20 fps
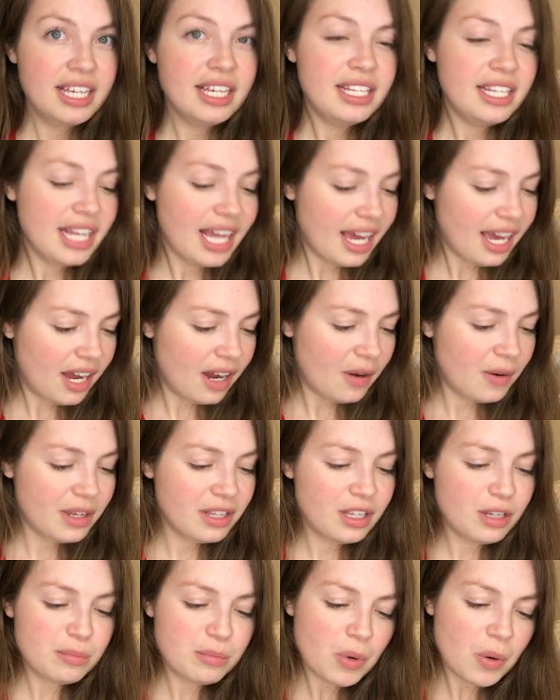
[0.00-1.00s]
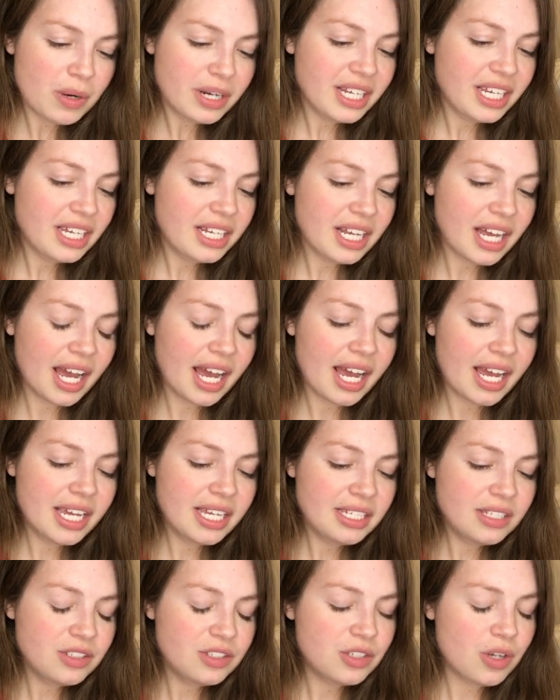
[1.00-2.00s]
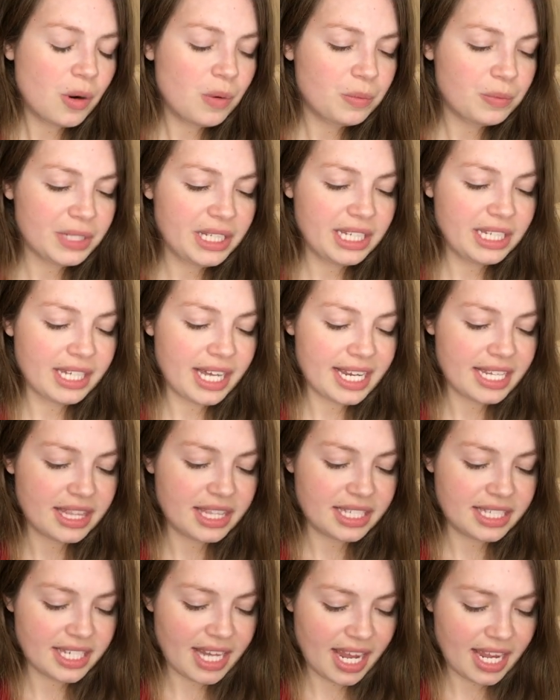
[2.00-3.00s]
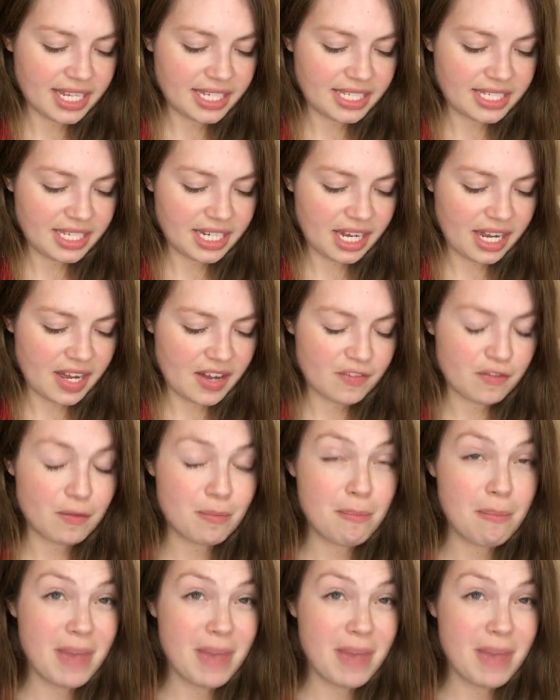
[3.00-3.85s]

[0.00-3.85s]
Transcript: Now, in the morning, I don't really like the taste of